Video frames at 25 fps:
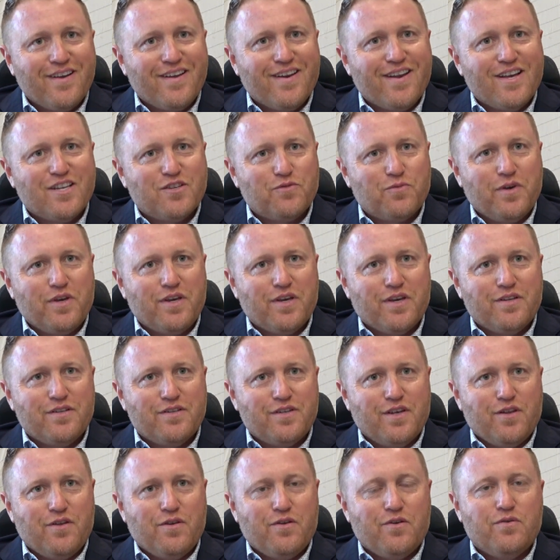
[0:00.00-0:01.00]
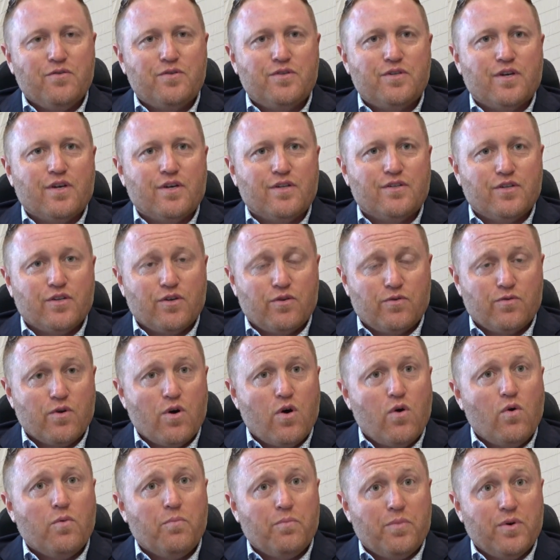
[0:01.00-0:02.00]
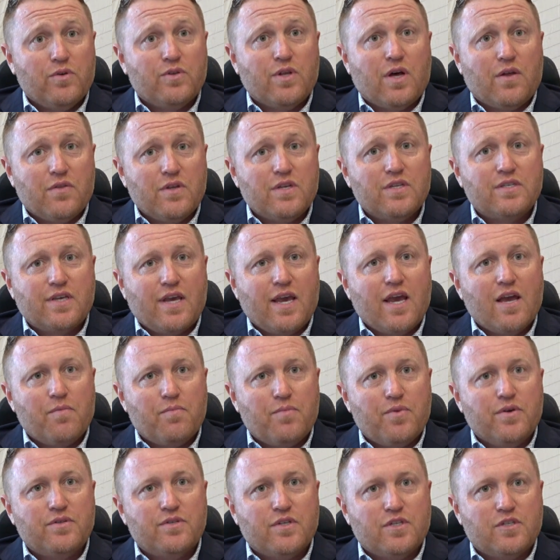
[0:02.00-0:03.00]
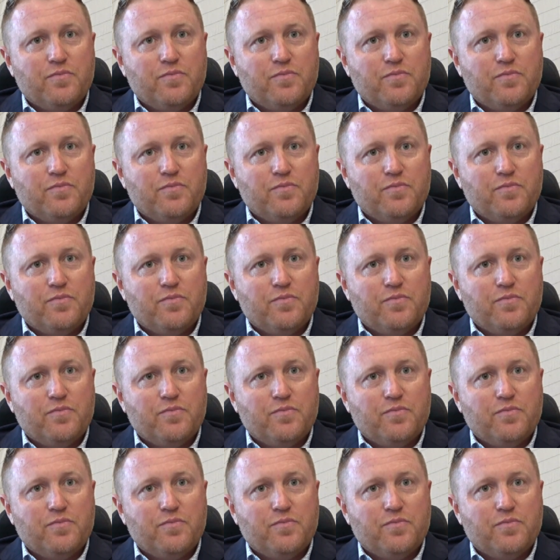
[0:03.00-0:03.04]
And as we continue to grow and build out this campus,